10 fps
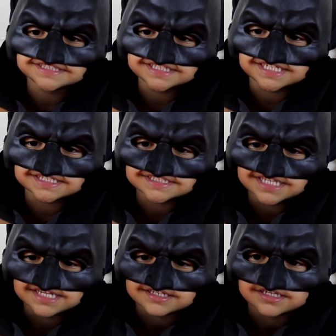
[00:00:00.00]
she can
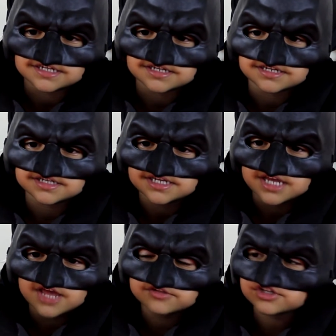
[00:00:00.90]
sit,
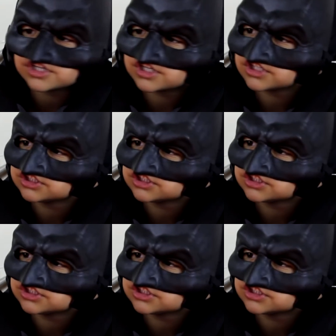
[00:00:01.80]
And look at her